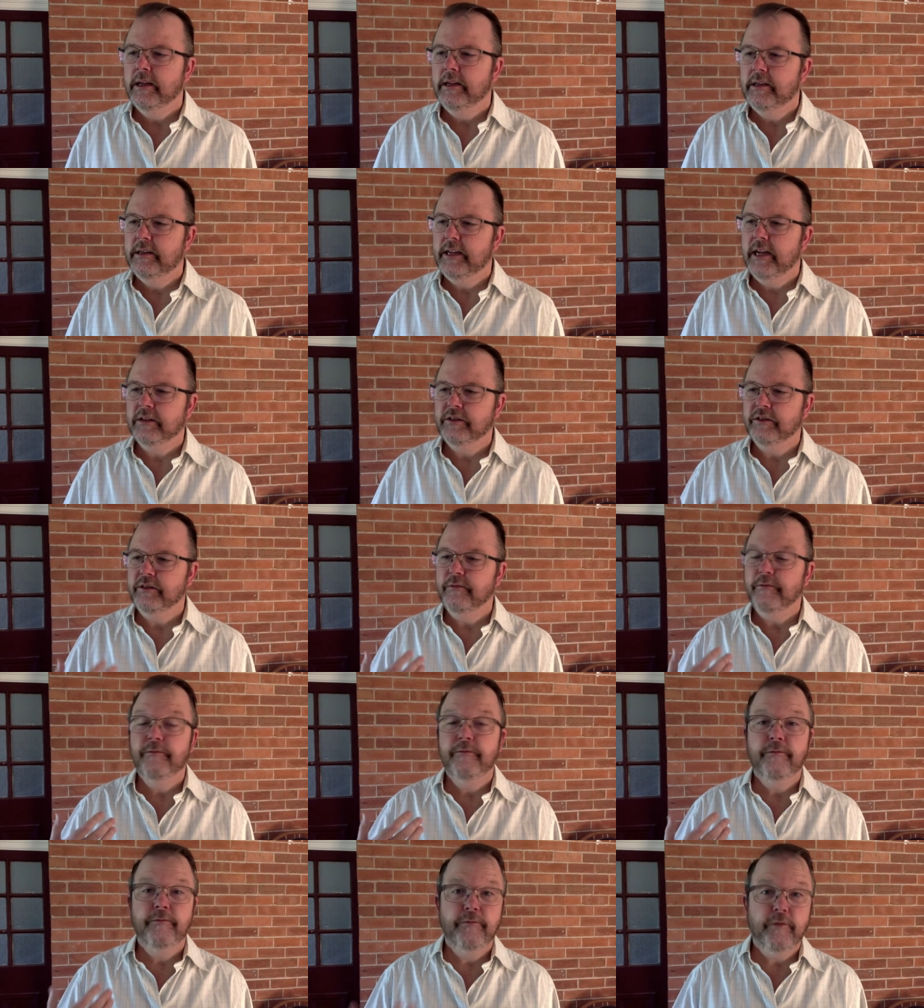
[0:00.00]
doesn't
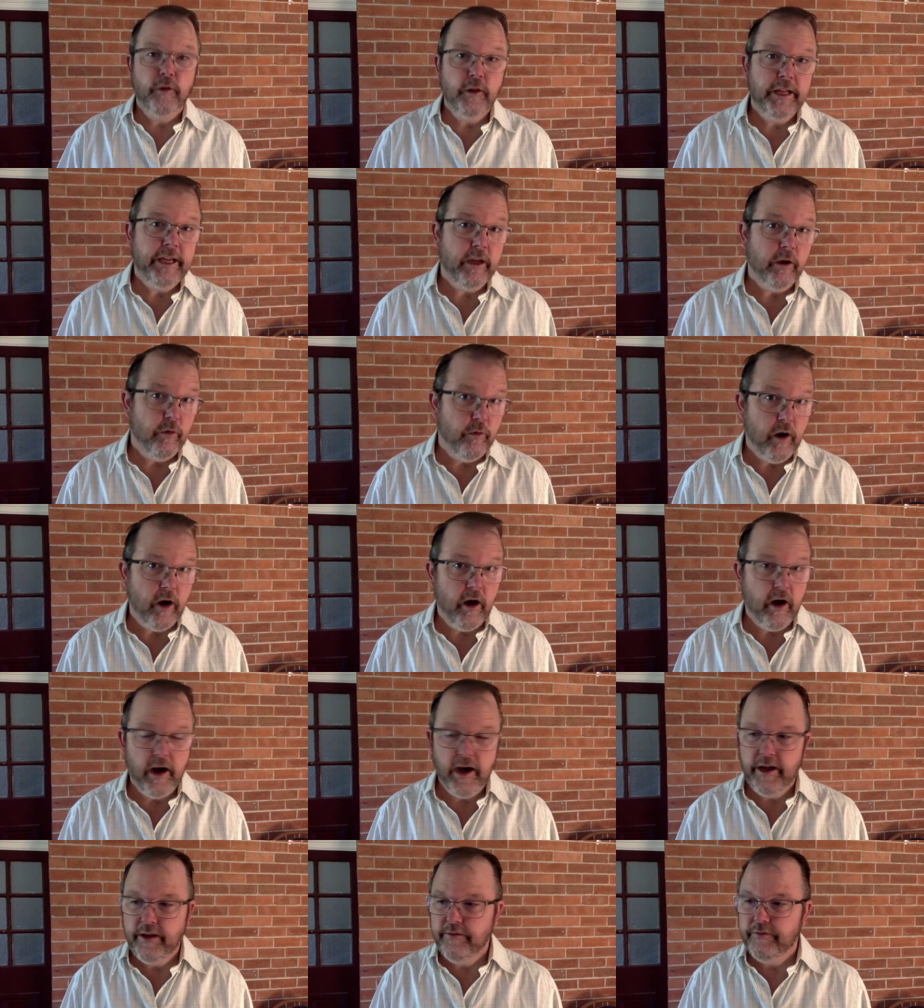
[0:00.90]
fully
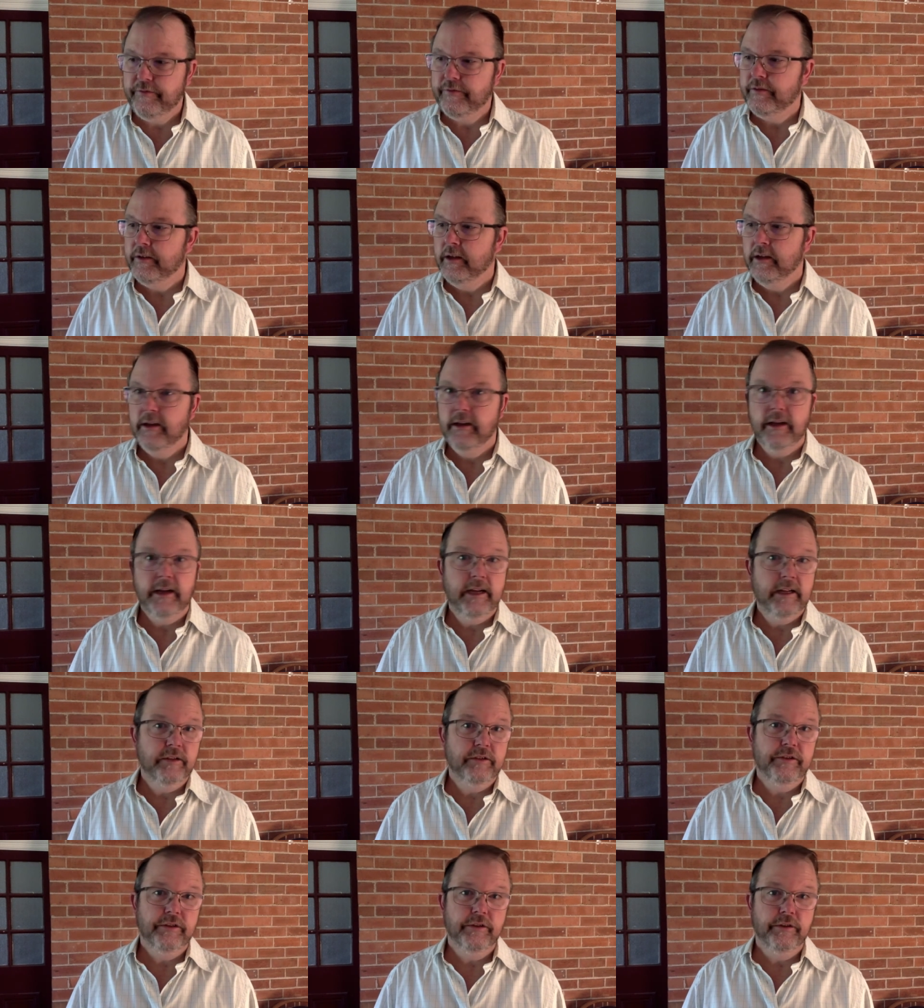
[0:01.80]
arrive
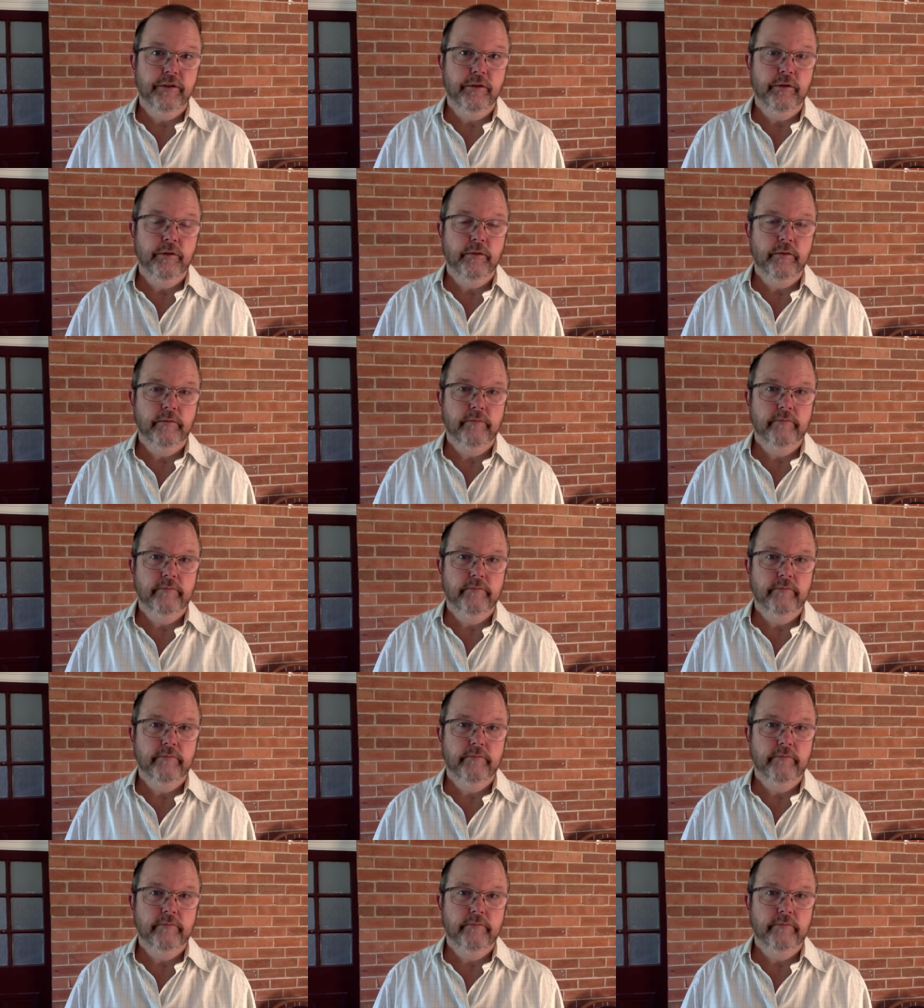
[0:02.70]
until